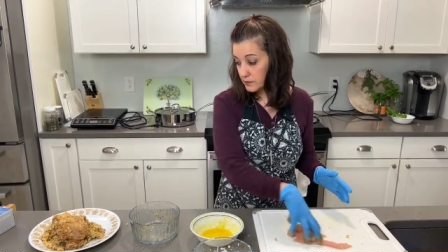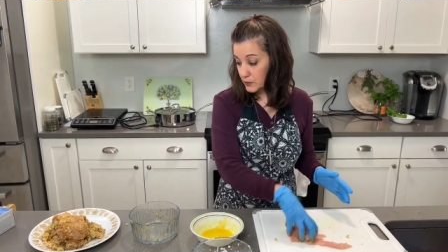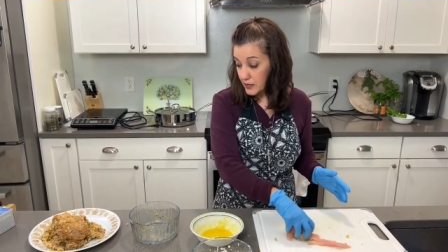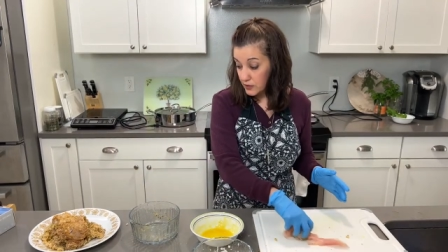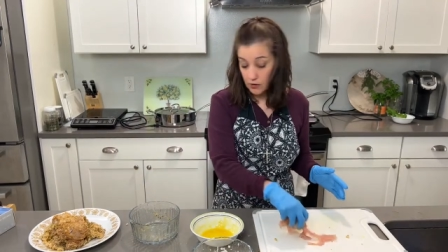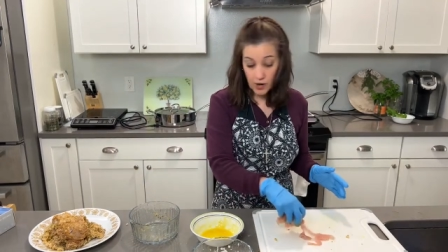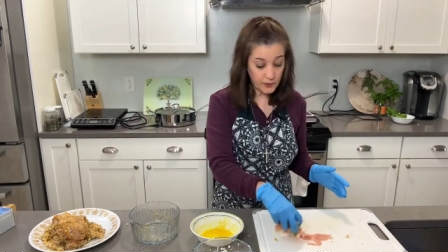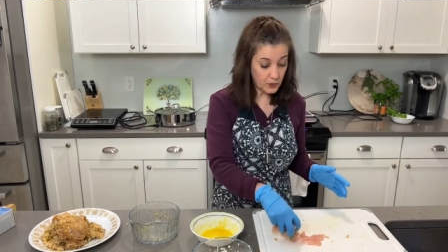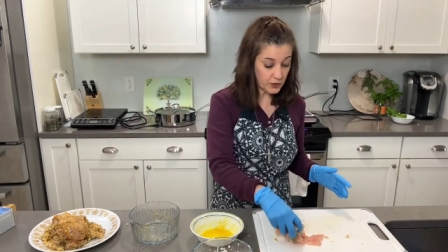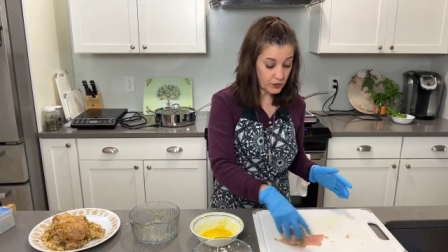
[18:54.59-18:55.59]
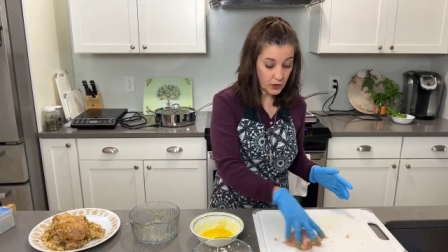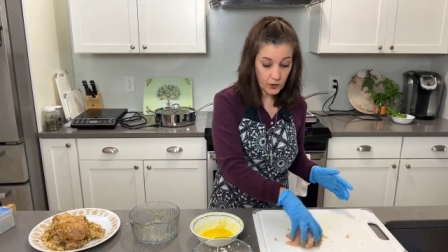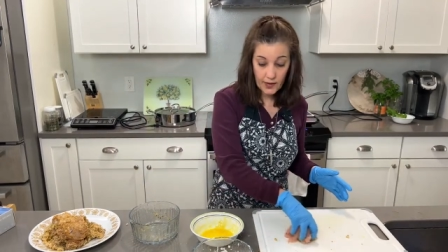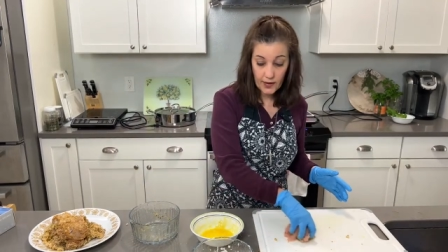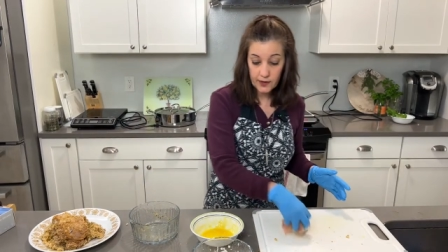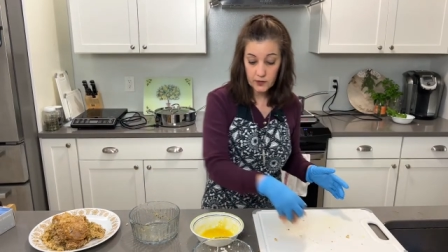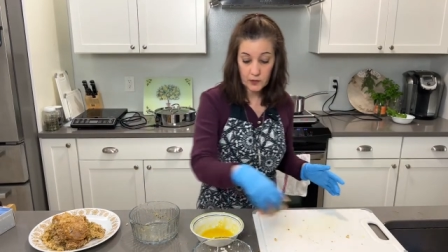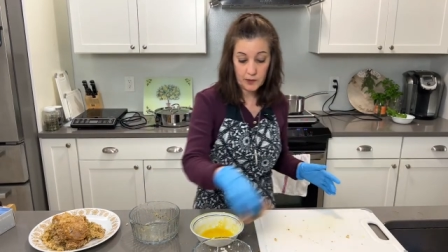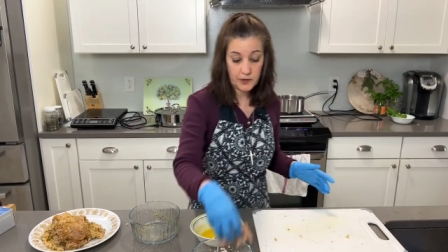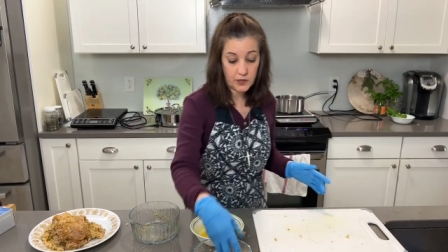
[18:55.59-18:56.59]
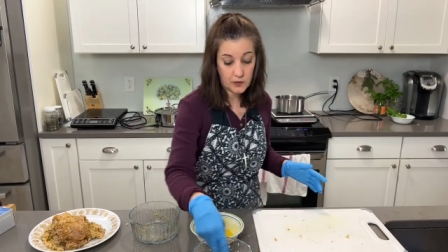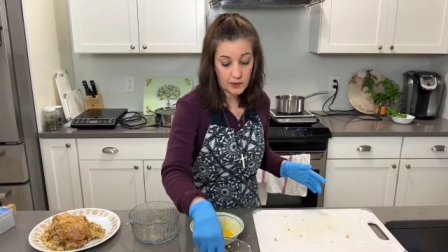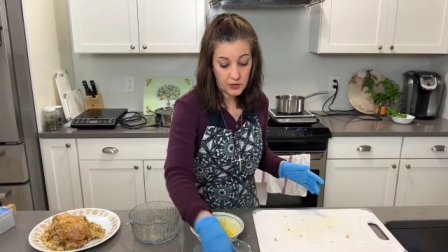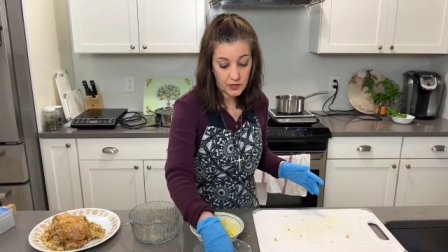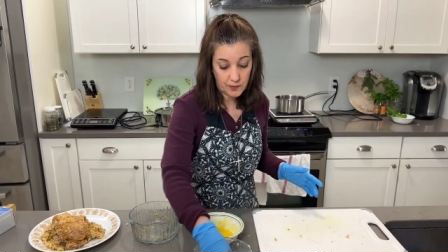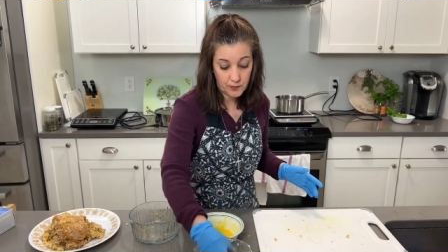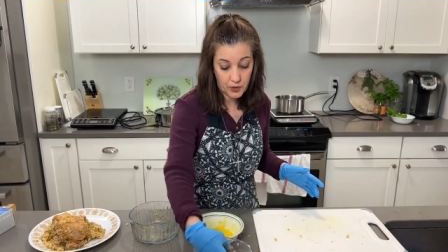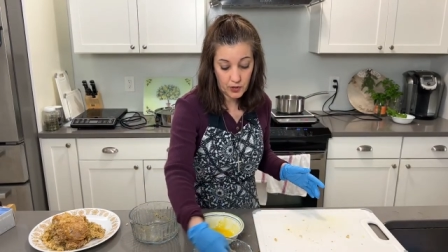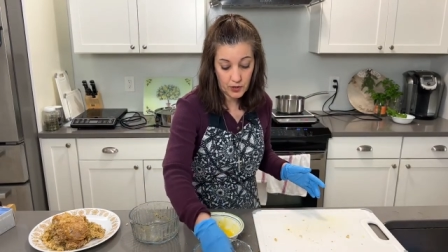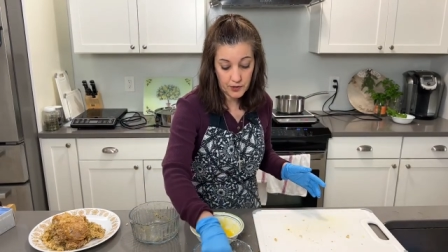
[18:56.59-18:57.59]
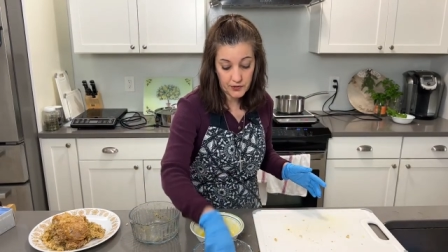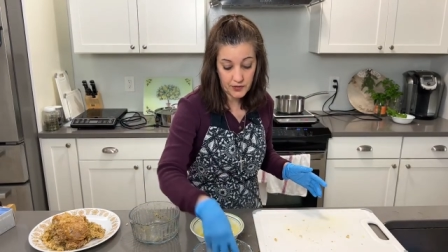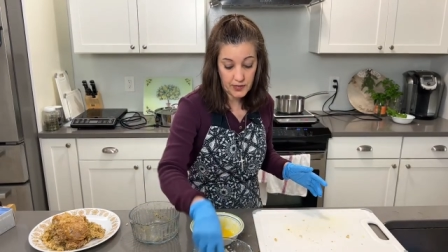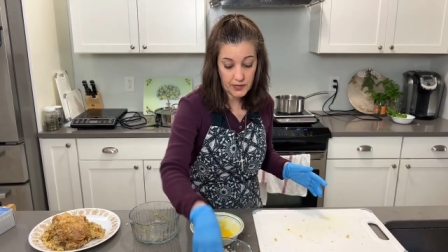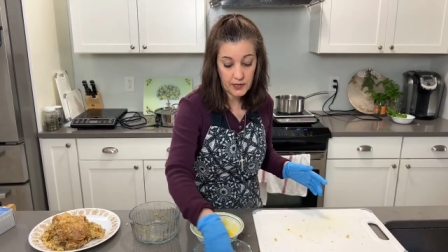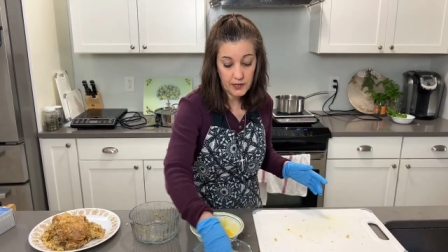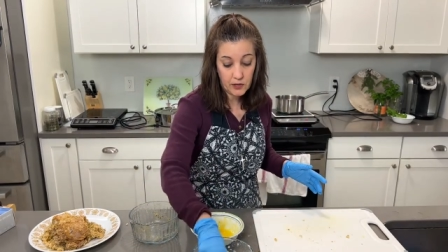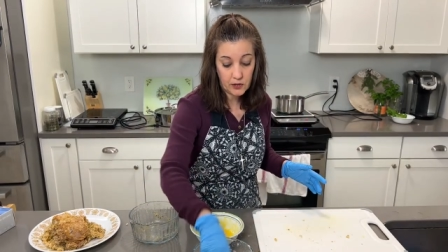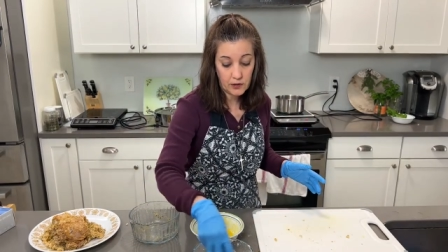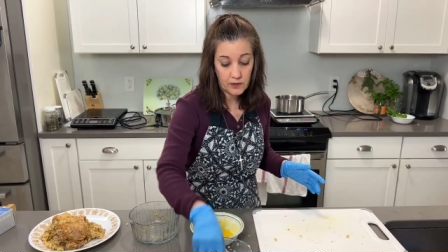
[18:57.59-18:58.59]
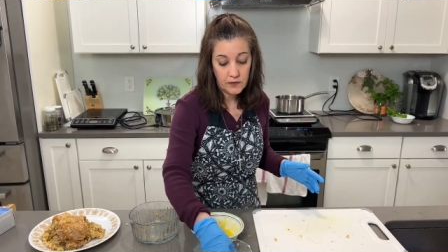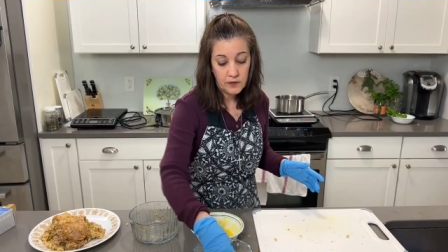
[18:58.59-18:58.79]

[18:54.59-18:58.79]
breadcrumbs, which is okay because what I'm gonna do is I'm just gonna put all this in here